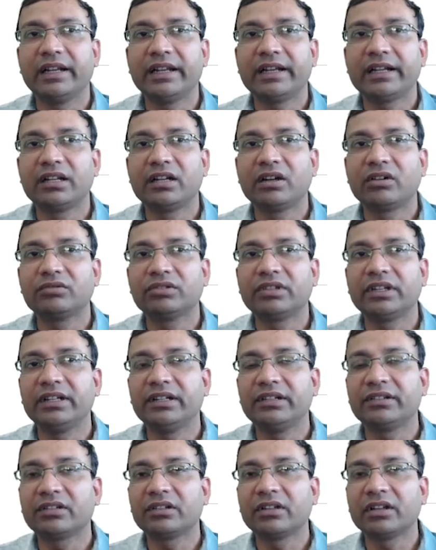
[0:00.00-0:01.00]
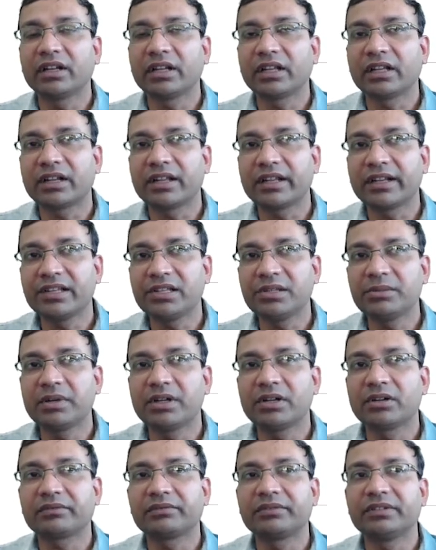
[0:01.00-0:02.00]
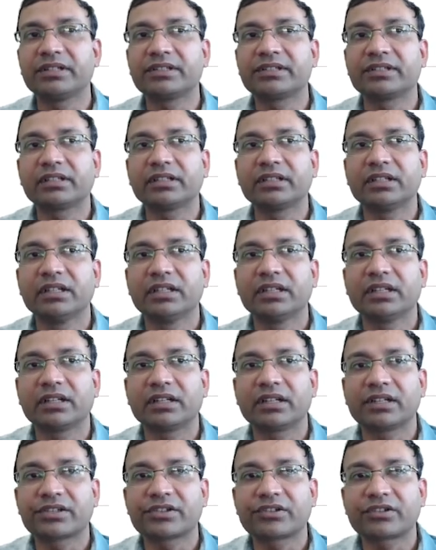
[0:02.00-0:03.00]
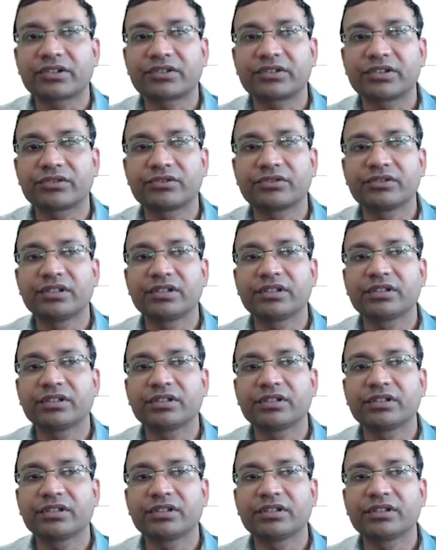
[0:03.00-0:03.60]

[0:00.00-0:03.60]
laid down the internal arrangement of this structure.